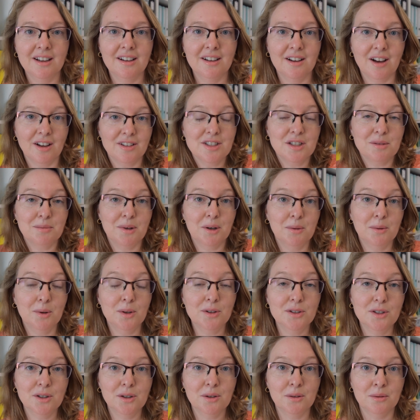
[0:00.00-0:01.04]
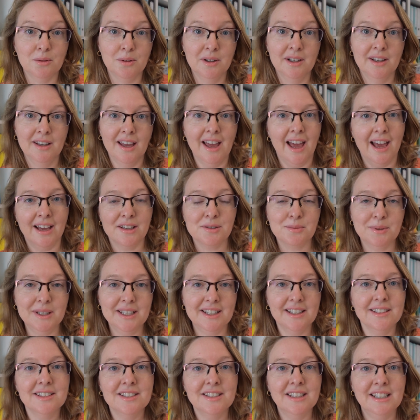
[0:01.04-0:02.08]
customer will do, as we
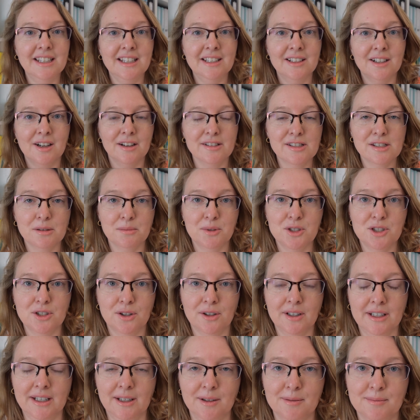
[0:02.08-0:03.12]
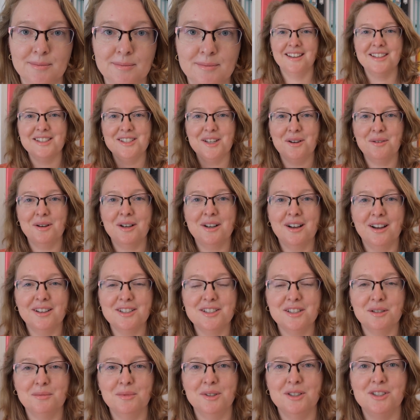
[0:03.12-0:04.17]
can see in a customer journey. So a
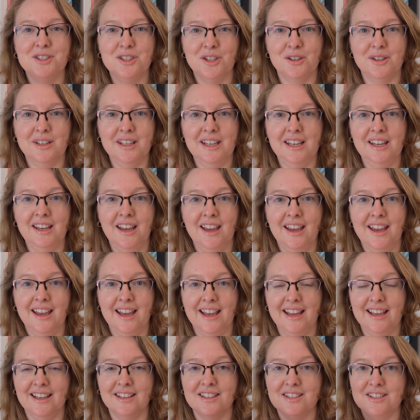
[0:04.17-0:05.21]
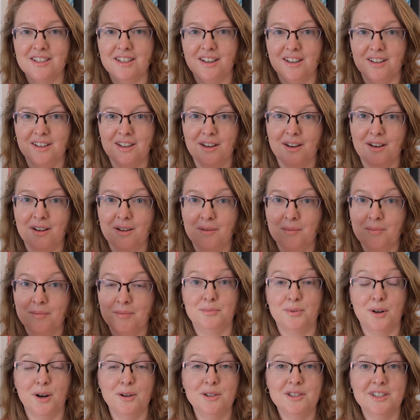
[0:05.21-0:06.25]
customer journey is the
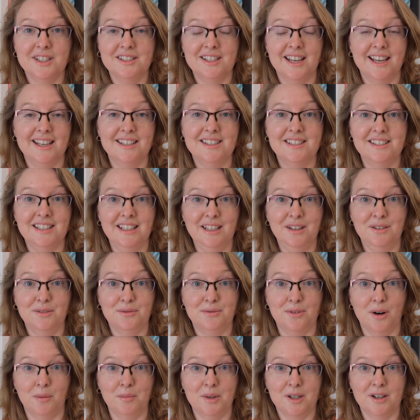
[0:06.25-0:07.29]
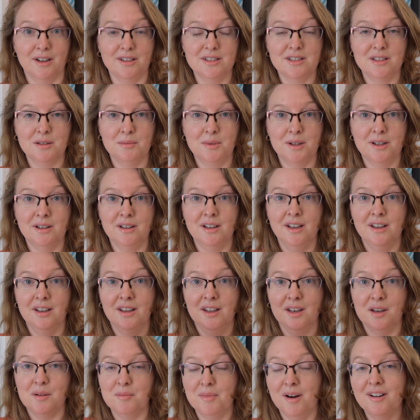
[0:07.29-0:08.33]
process as seen from the customer.
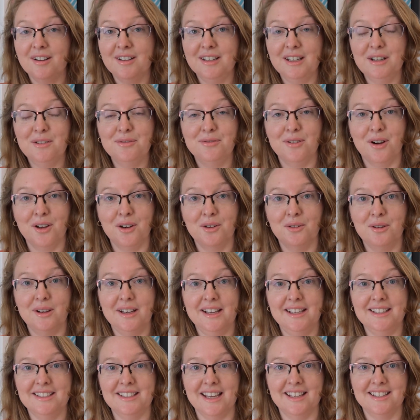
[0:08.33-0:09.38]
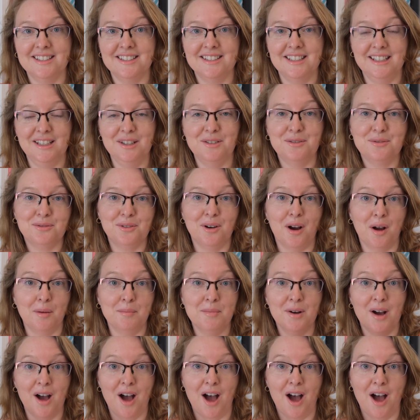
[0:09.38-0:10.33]
The marketing funnel is as seen from